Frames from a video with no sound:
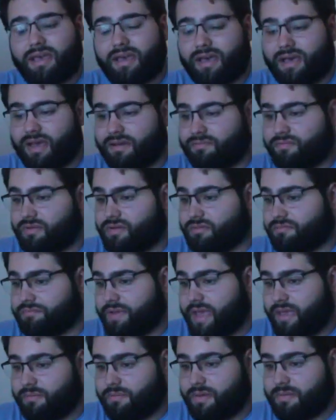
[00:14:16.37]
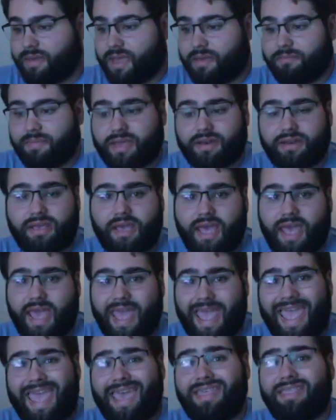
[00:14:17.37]
well, Hank Pym Ant-Man,
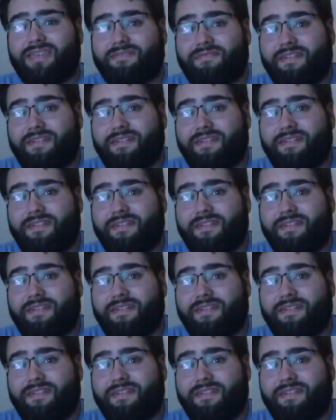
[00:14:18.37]
and the